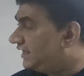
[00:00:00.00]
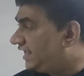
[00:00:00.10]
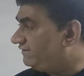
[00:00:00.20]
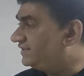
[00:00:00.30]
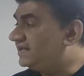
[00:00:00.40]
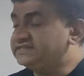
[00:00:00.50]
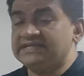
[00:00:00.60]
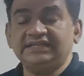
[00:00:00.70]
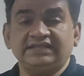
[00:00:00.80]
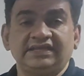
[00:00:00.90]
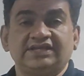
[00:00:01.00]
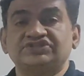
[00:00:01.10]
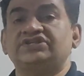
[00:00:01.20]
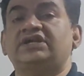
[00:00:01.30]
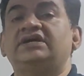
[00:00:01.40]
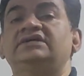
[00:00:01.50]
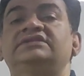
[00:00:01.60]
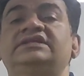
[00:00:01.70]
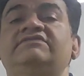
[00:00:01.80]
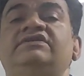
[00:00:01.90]
If there is anything extra,
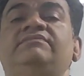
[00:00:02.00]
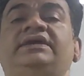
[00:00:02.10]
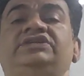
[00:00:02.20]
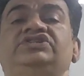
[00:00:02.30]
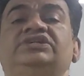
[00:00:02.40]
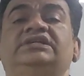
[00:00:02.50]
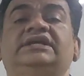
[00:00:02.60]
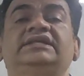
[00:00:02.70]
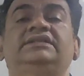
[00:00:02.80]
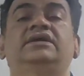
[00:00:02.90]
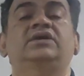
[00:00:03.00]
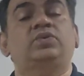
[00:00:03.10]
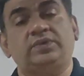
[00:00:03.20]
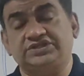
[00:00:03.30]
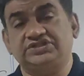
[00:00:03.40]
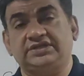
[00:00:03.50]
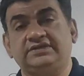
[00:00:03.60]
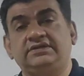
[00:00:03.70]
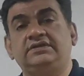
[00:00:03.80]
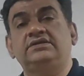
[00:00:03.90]
they will mention in the question.
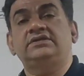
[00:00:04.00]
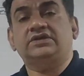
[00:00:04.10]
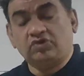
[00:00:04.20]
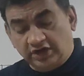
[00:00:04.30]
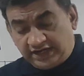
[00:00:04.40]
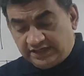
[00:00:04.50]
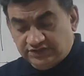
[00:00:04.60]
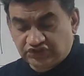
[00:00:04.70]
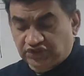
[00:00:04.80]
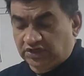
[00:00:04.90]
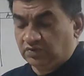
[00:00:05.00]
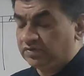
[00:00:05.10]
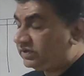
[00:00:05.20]
Got it? Chalo.